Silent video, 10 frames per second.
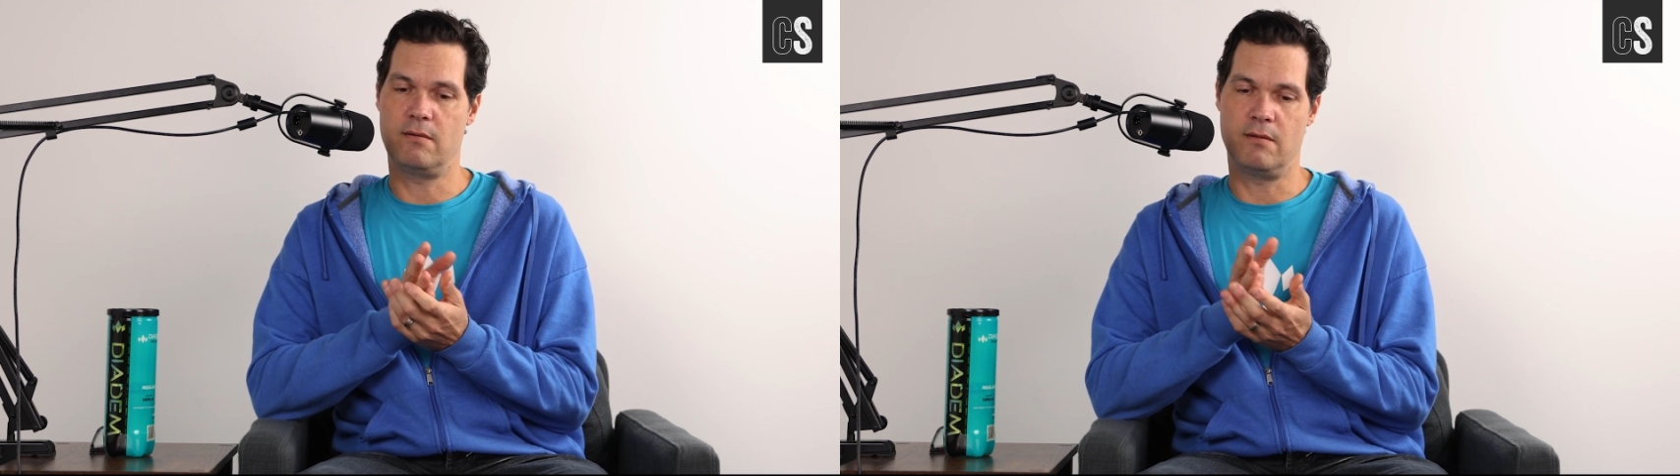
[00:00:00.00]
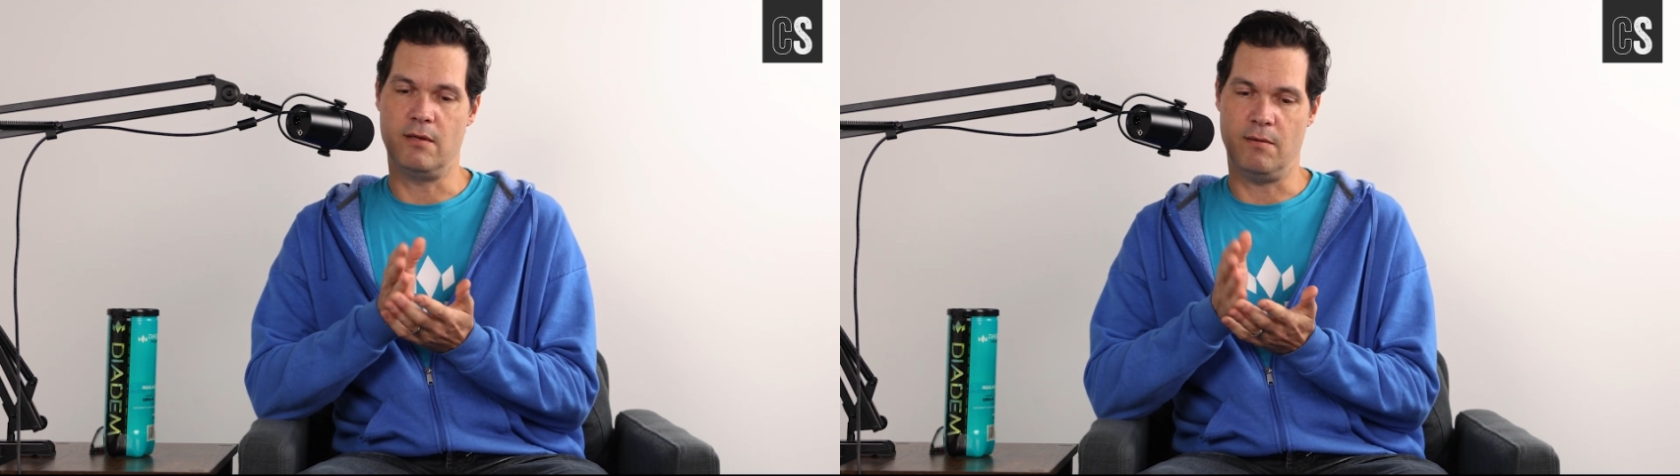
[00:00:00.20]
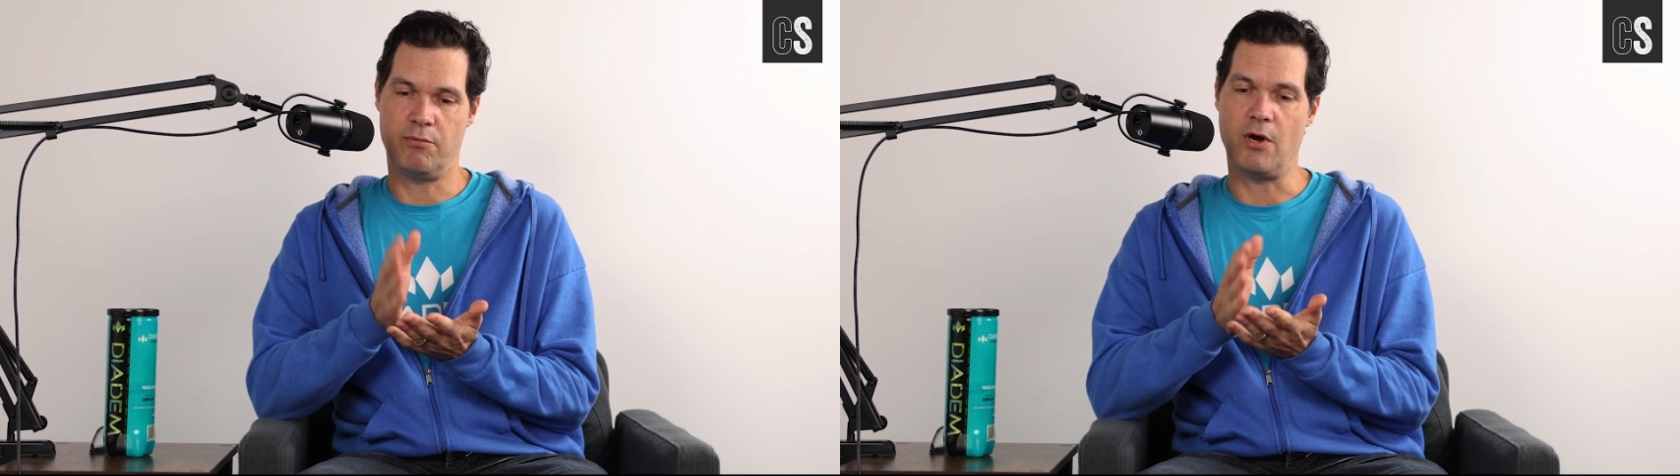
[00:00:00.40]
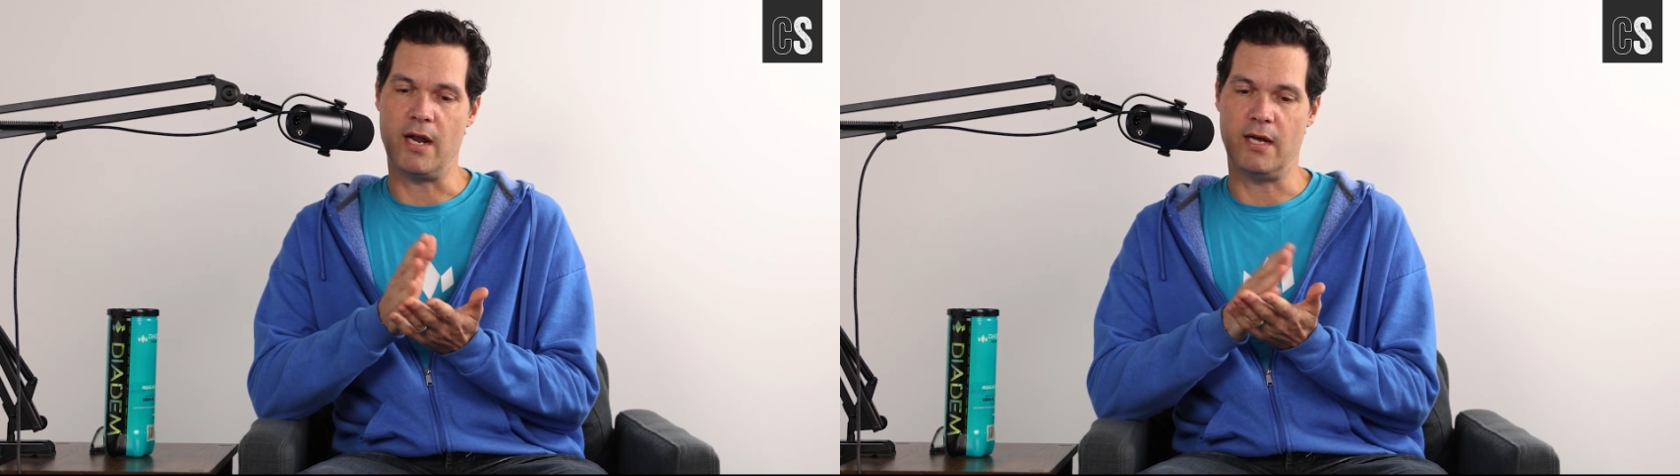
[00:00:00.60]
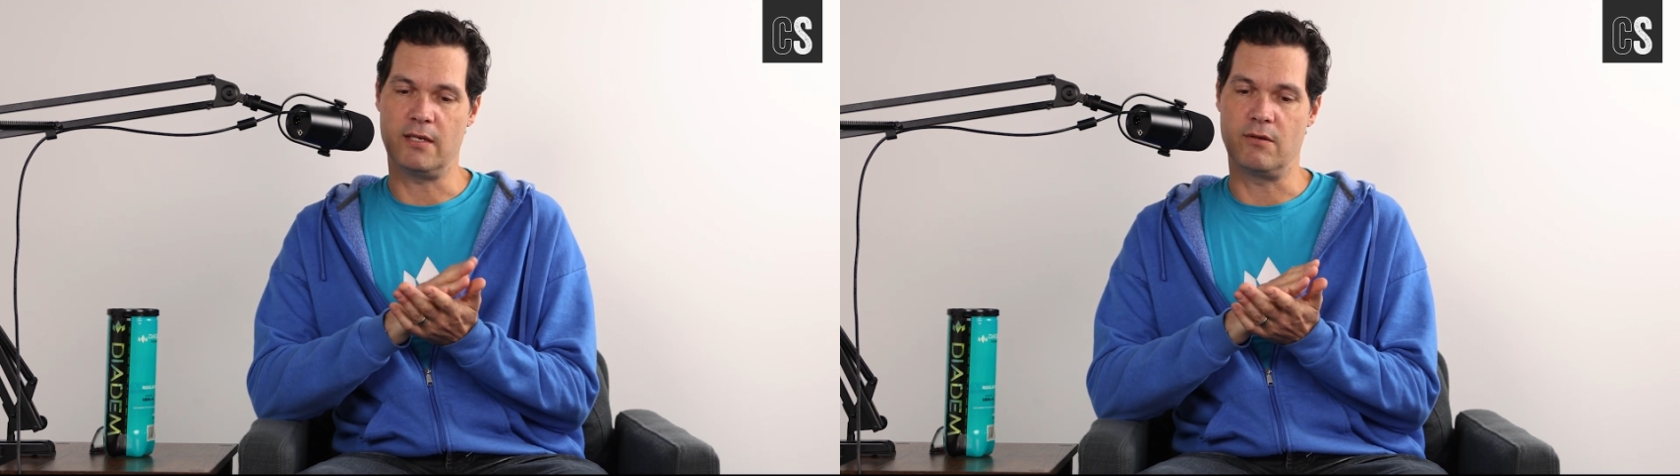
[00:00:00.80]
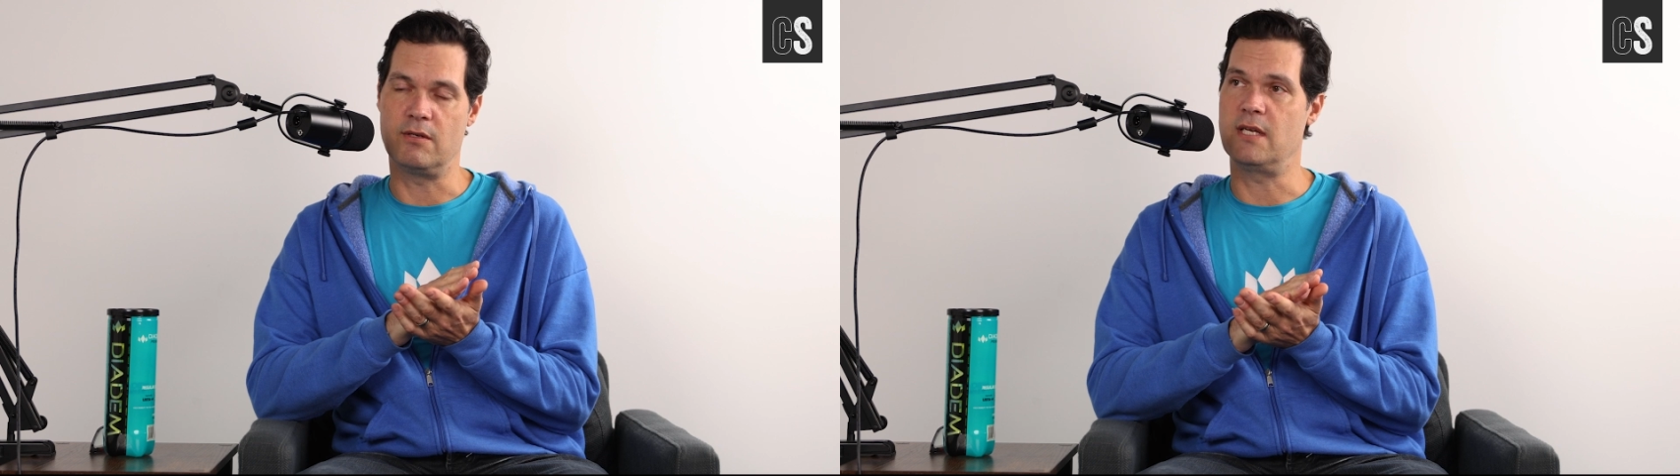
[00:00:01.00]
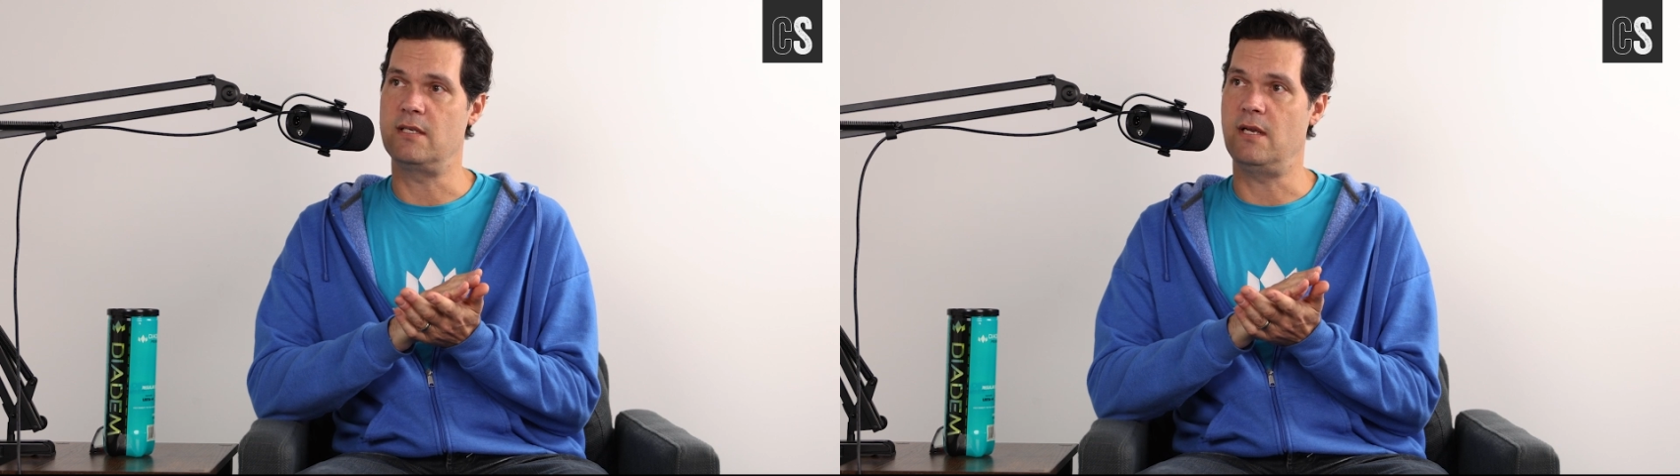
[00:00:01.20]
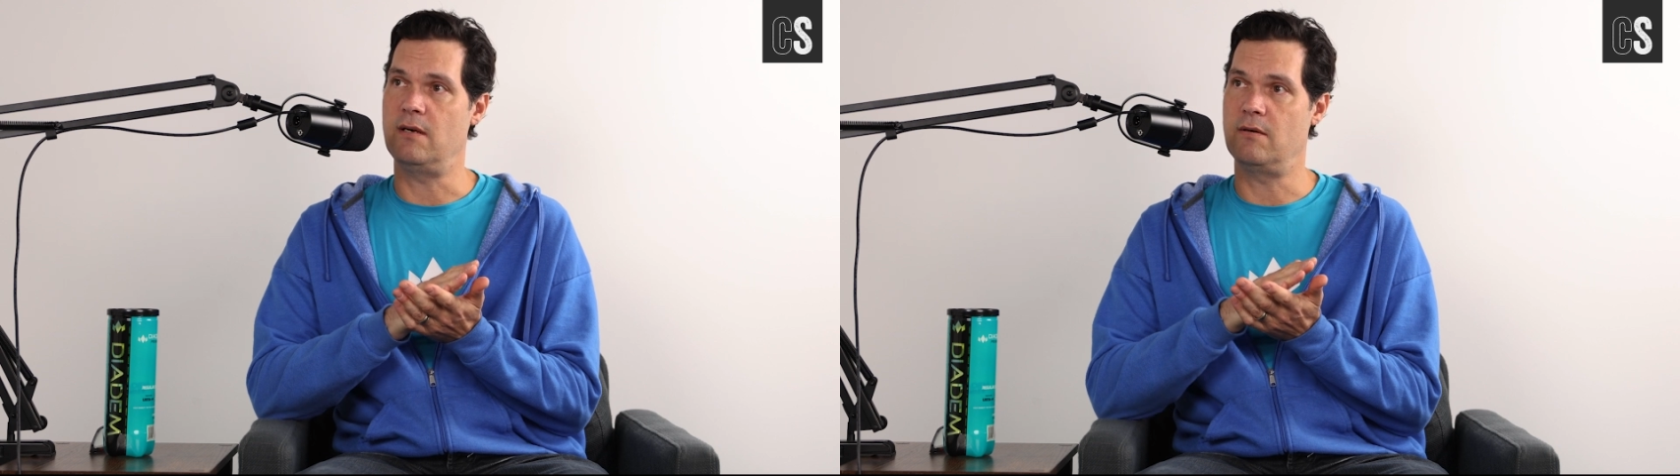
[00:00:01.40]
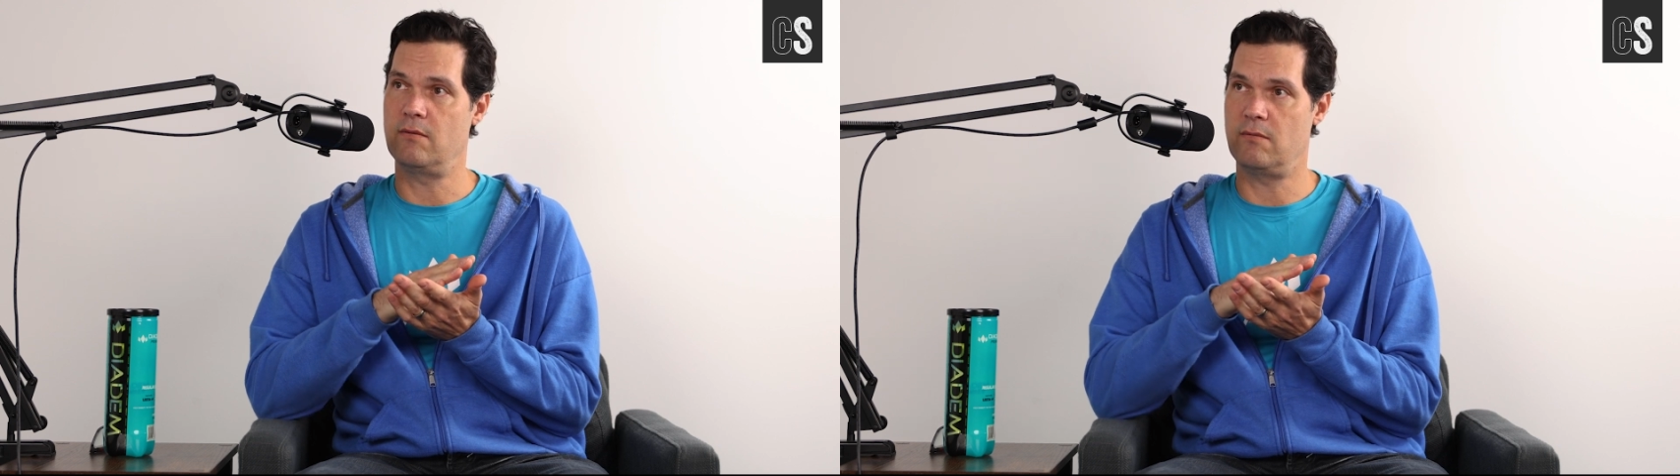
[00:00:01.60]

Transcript: the product so it doesn't